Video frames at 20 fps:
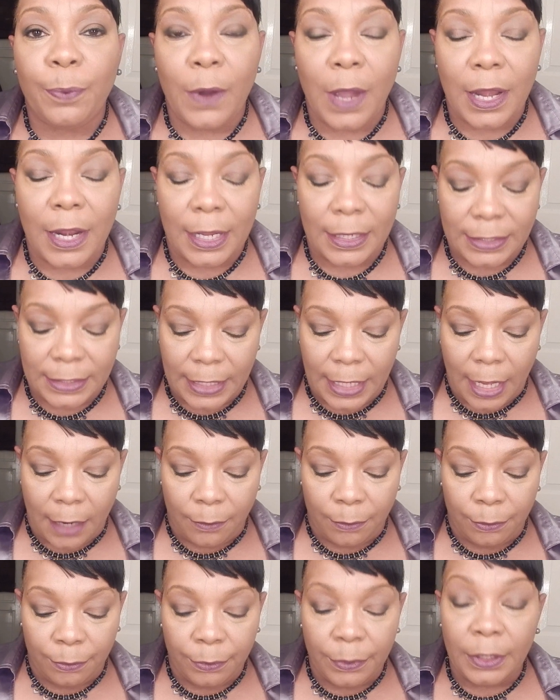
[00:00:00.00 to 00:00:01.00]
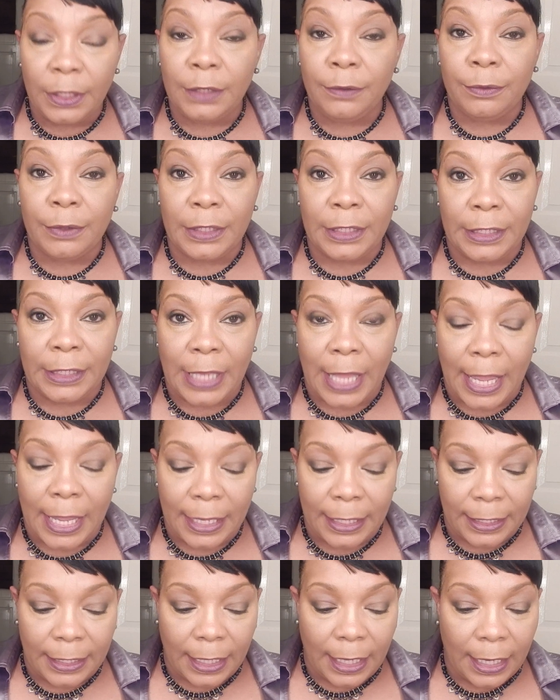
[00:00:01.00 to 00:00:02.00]
products that I really
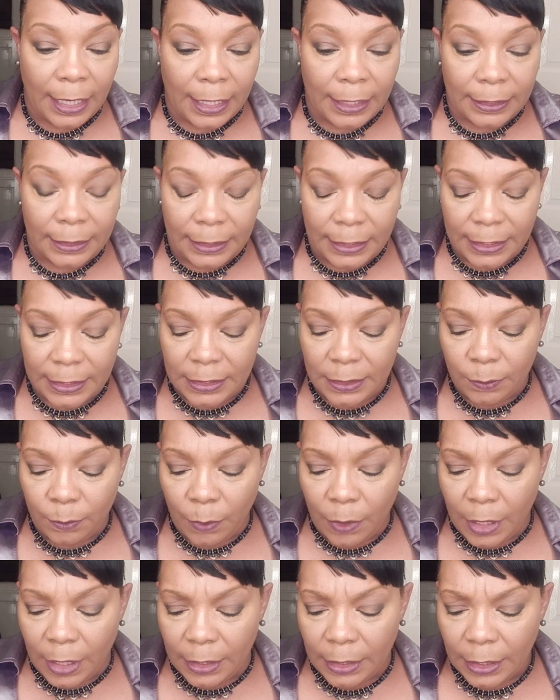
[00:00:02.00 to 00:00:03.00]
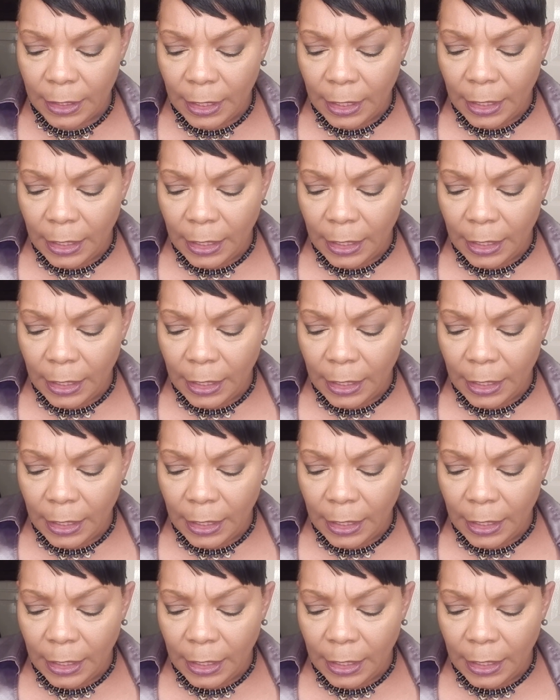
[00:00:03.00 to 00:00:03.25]
like, and this one